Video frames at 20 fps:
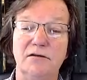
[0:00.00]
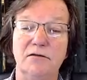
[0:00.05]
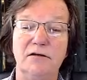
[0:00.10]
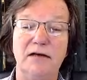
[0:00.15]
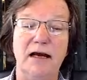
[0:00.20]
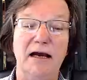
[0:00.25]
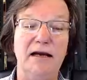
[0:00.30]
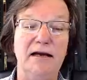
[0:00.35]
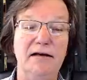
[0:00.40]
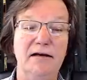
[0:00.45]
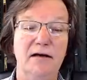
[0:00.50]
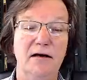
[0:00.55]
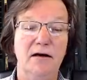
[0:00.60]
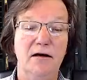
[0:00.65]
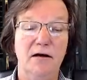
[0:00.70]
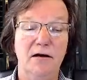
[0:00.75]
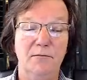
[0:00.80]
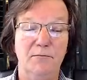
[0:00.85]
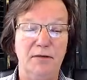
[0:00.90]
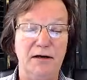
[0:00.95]
Okay,
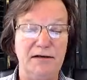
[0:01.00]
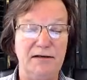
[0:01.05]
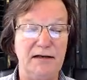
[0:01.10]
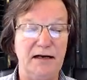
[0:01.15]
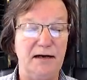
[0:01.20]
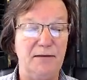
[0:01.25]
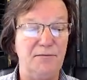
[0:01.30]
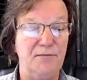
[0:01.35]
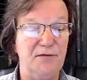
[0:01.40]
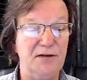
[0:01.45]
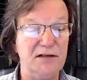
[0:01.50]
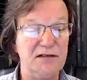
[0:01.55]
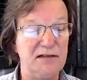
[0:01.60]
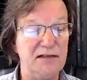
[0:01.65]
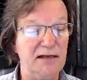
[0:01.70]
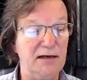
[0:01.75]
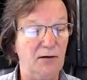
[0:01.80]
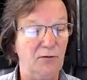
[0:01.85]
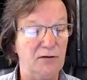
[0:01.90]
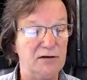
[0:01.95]
but um, this
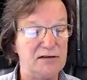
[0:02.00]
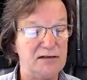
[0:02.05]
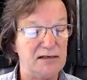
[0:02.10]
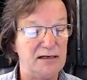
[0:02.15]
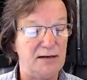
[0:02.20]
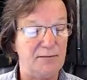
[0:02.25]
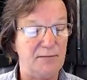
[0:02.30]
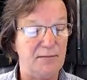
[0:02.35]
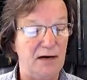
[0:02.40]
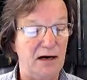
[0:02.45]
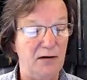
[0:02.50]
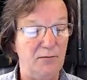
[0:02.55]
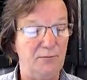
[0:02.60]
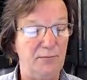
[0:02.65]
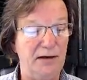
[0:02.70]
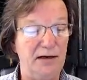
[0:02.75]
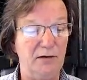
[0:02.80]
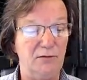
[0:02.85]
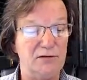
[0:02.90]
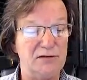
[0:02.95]
thing was um, how
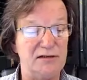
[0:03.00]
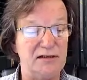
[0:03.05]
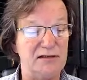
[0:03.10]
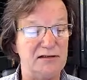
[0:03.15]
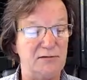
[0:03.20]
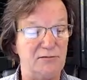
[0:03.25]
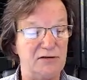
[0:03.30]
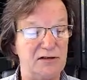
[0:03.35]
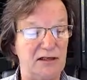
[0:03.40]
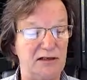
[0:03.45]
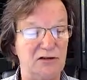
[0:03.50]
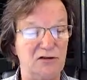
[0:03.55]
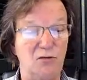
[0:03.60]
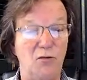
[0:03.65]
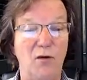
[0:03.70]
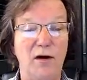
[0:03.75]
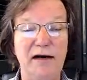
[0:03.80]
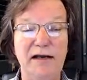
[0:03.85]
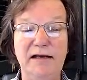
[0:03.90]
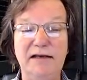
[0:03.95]
big was this? It was like
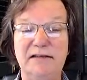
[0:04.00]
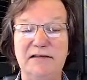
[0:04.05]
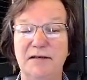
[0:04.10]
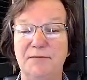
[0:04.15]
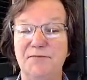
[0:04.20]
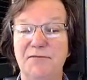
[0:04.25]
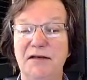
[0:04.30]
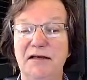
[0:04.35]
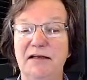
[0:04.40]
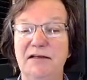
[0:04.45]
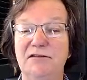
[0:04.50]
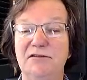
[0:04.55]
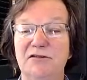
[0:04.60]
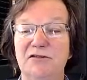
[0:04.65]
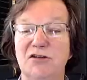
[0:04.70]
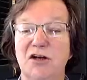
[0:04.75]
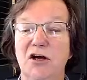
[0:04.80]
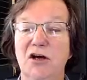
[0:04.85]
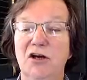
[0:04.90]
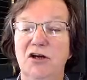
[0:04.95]
twenty something
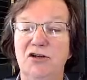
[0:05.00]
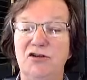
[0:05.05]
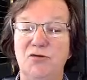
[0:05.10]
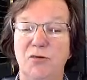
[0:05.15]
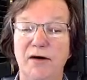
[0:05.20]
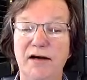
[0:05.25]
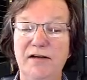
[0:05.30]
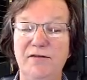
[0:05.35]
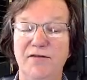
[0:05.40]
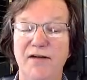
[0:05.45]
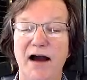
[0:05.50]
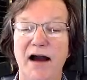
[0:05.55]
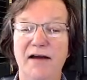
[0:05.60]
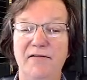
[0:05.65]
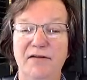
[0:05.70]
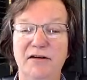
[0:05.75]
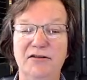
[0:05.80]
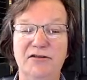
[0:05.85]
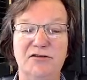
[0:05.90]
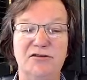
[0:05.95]
inches, twenty
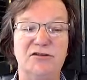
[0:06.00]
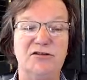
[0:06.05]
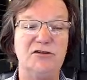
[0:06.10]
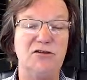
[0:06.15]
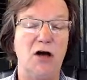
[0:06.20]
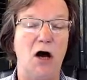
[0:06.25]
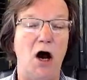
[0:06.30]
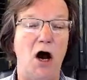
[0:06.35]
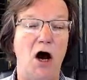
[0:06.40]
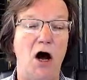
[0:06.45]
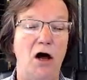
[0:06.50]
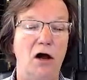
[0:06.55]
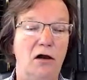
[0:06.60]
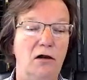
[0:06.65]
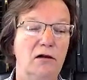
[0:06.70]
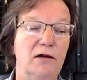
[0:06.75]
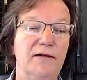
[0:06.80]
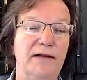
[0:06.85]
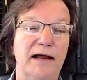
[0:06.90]
five inches tall.